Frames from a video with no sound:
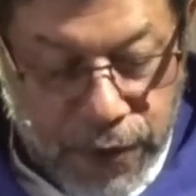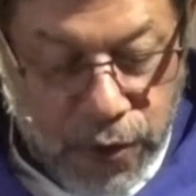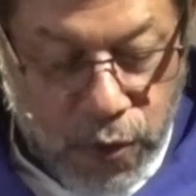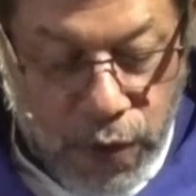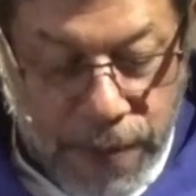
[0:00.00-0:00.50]

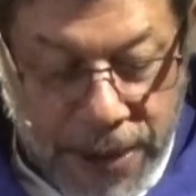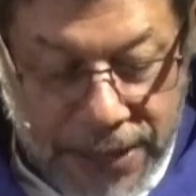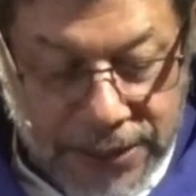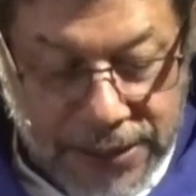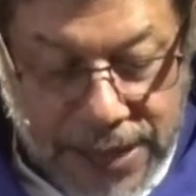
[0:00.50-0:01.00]
who
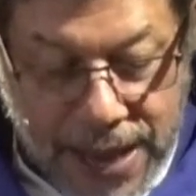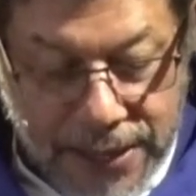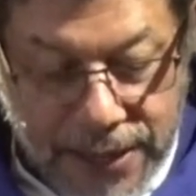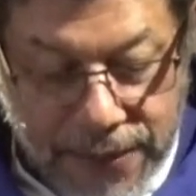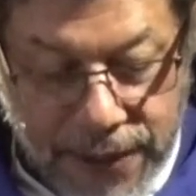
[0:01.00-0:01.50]
remained
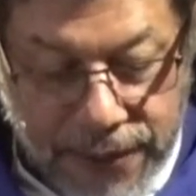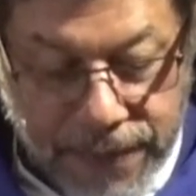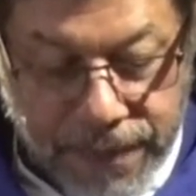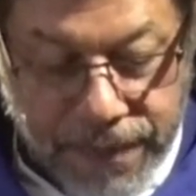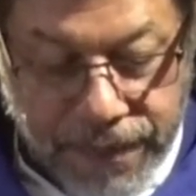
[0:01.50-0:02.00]
standing there.
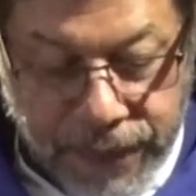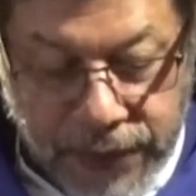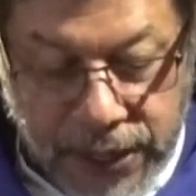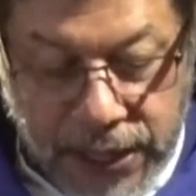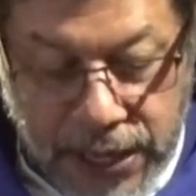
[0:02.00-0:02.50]

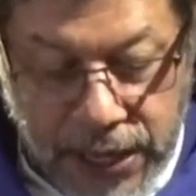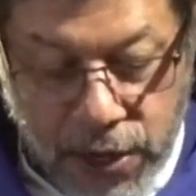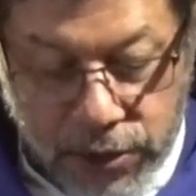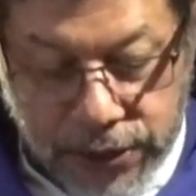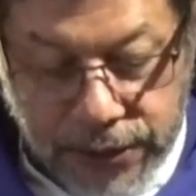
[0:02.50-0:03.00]
He
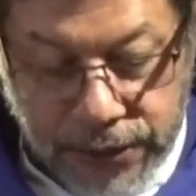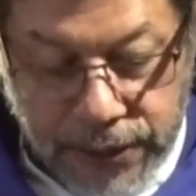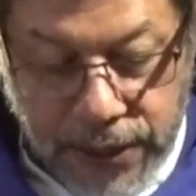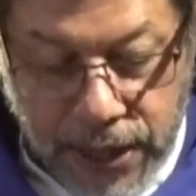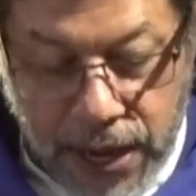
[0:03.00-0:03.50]
looked
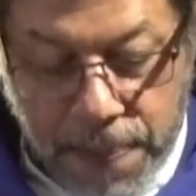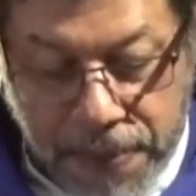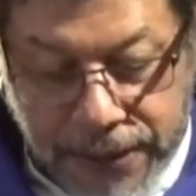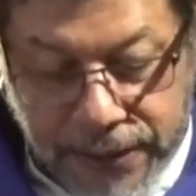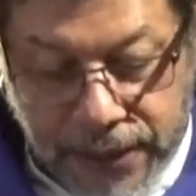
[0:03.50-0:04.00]
up
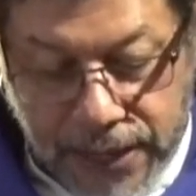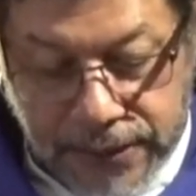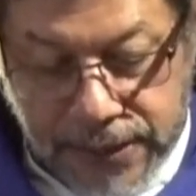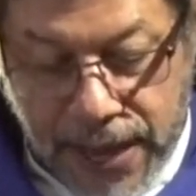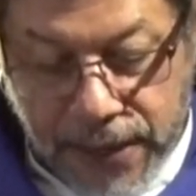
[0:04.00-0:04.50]
and
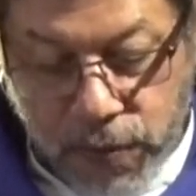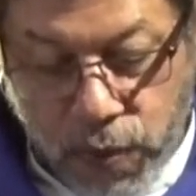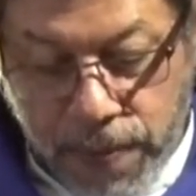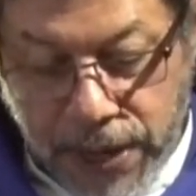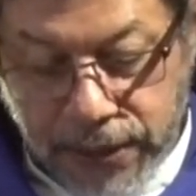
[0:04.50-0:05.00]
said,
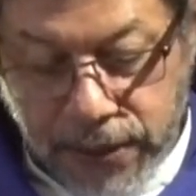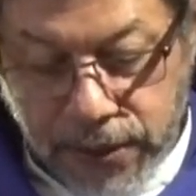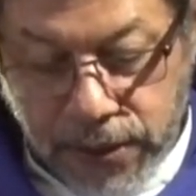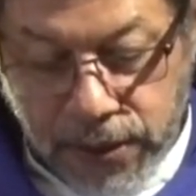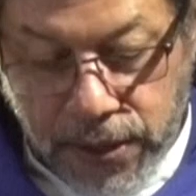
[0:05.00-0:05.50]
"Woman,
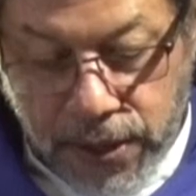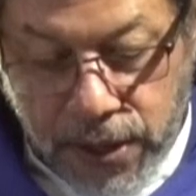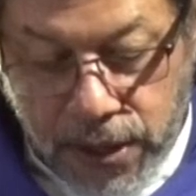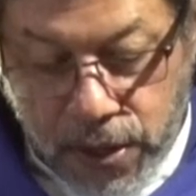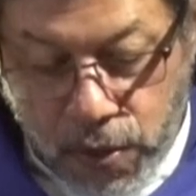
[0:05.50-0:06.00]

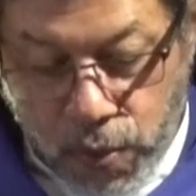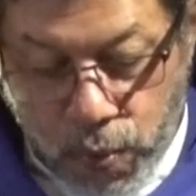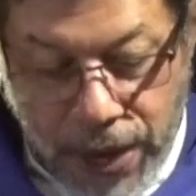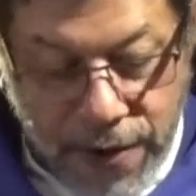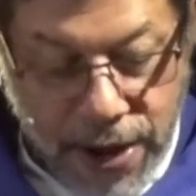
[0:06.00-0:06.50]

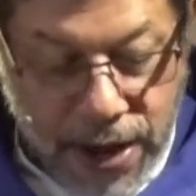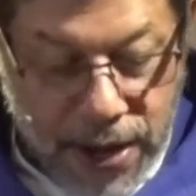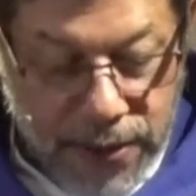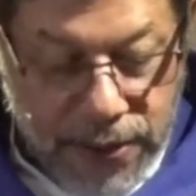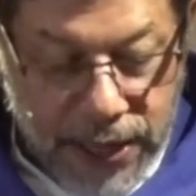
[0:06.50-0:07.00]
where are
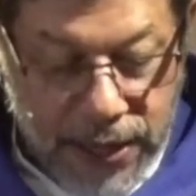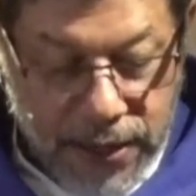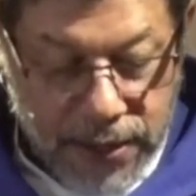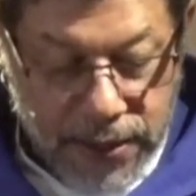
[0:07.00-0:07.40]
they?